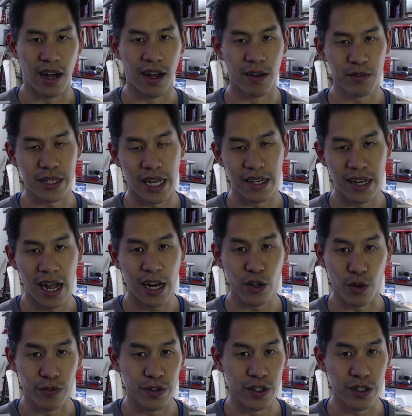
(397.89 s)
day 9, or
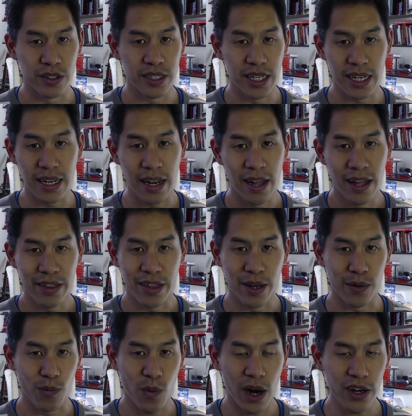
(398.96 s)
if you did it, then
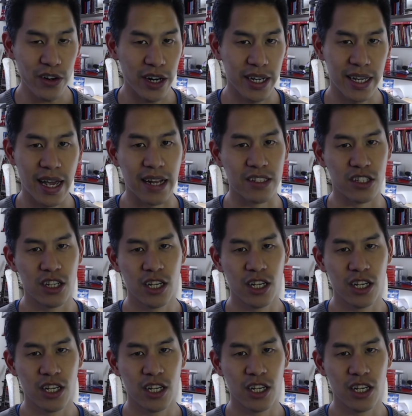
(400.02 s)
why not again